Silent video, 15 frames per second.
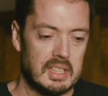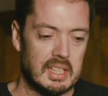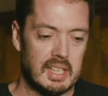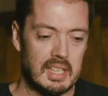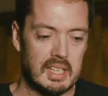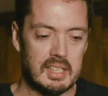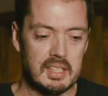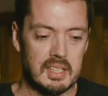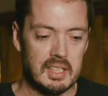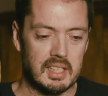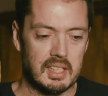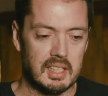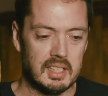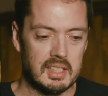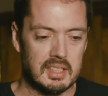And
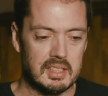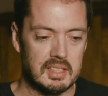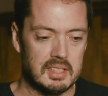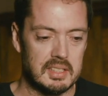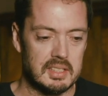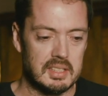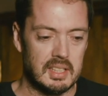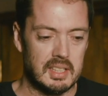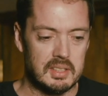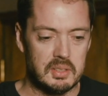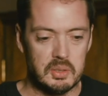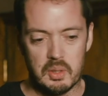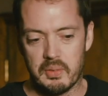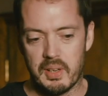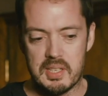it
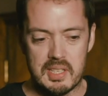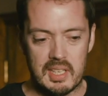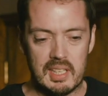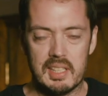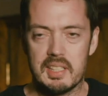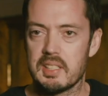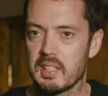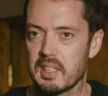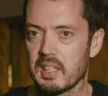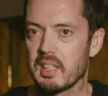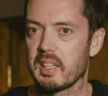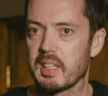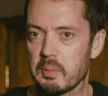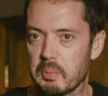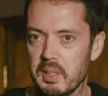sort of escalated a
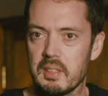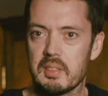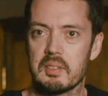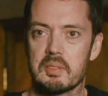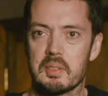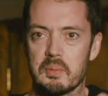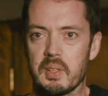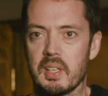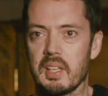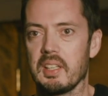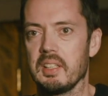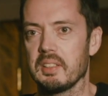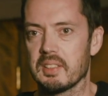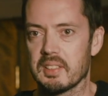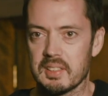little bit from there